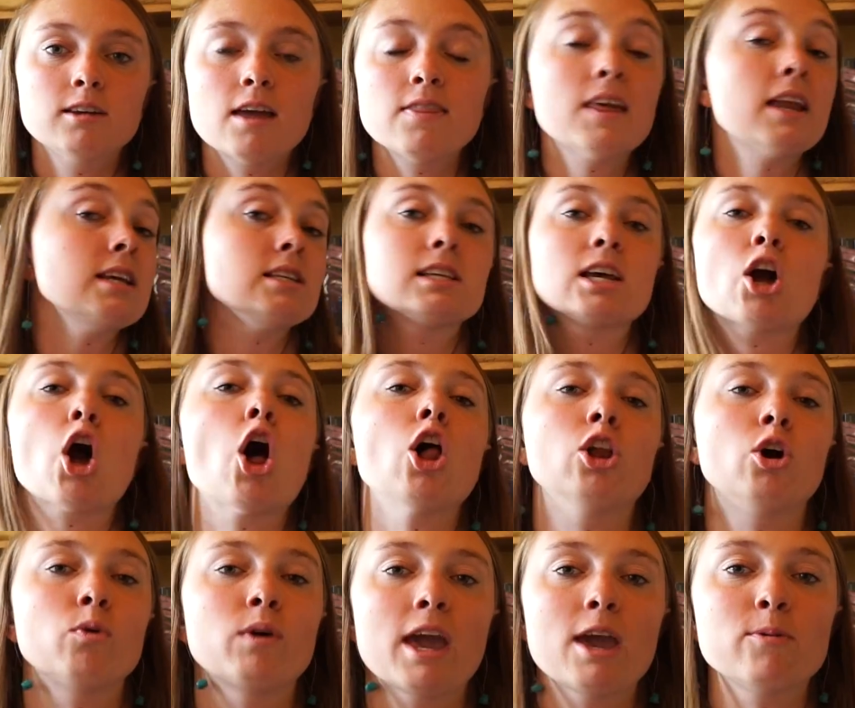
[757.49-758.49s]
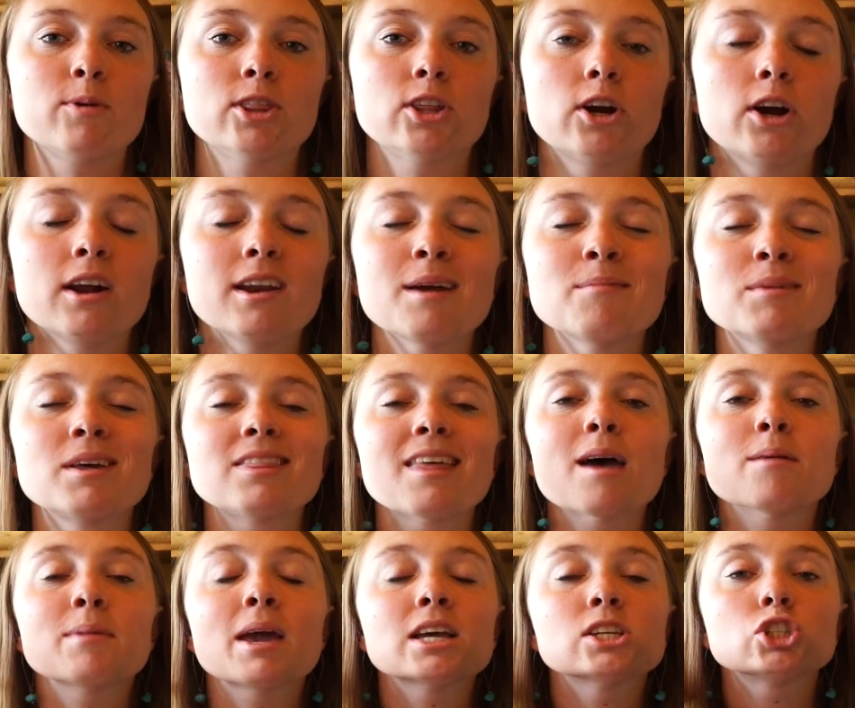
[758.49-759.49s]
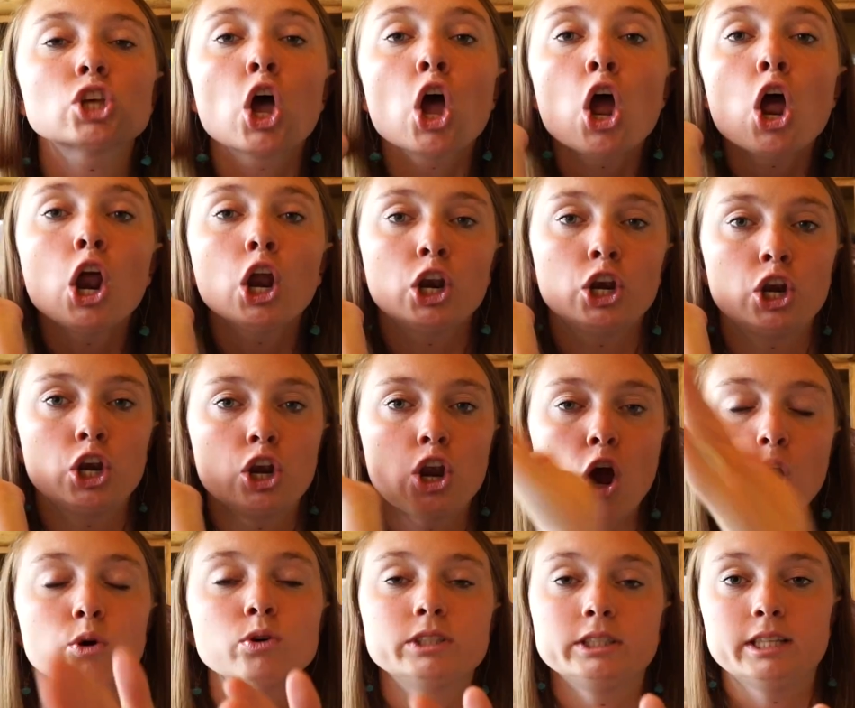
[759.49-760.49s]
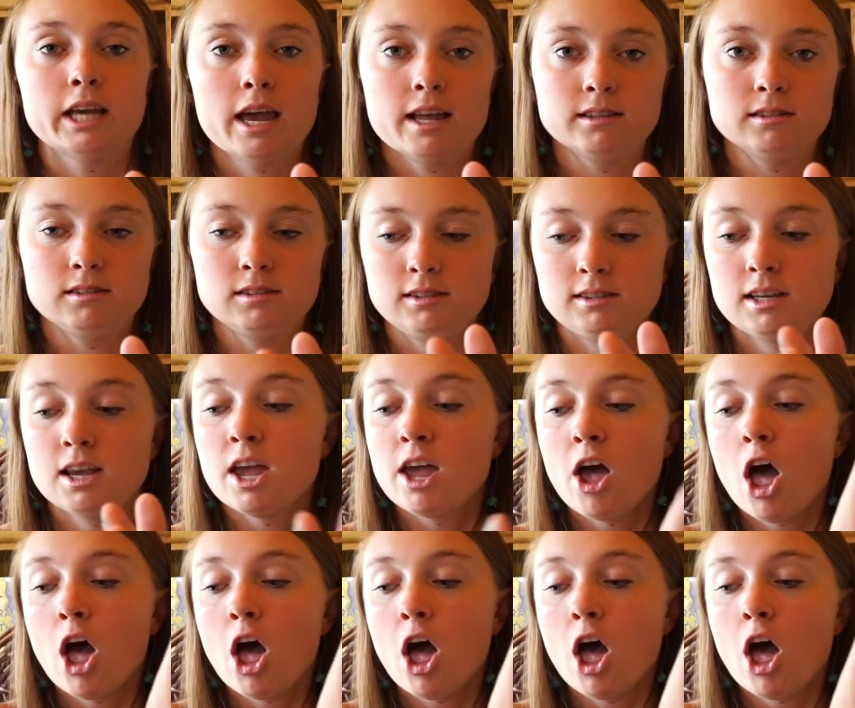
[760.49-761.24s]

And then he's like all okay with her. And I'm like, that makes no sense.